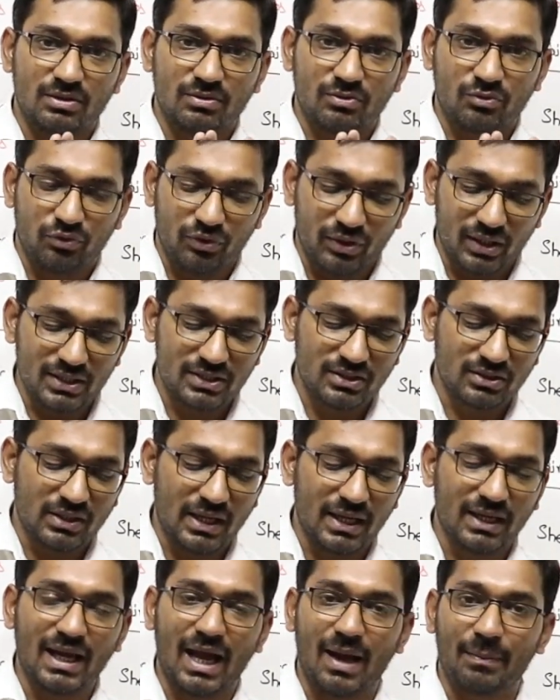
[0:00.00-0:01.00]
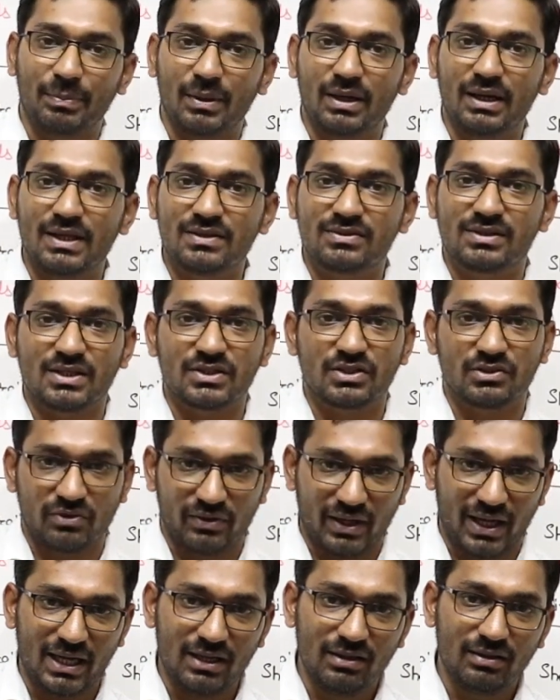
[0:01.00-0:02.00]
first thing happened is the
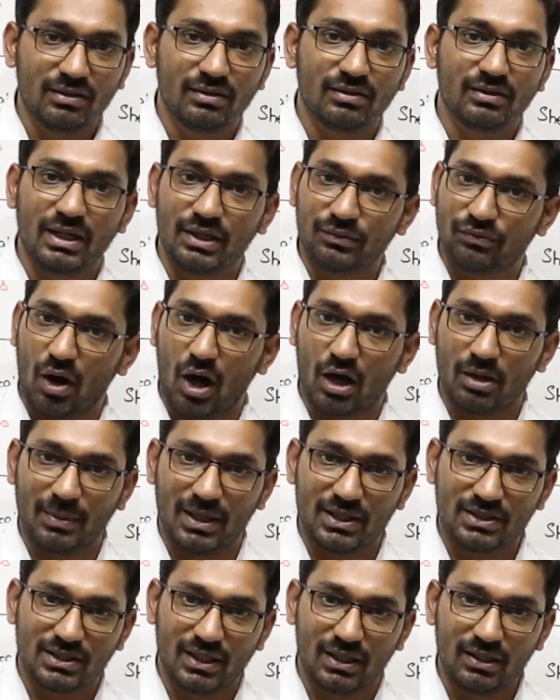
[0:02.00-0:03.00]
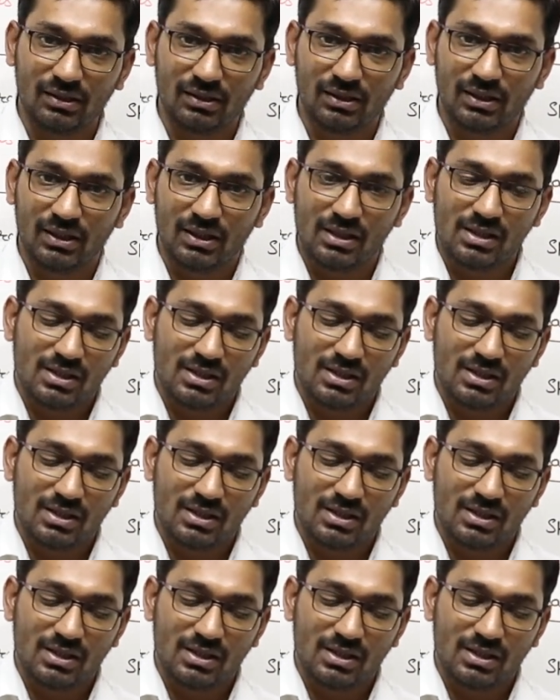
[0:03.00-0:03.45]
strain deformation,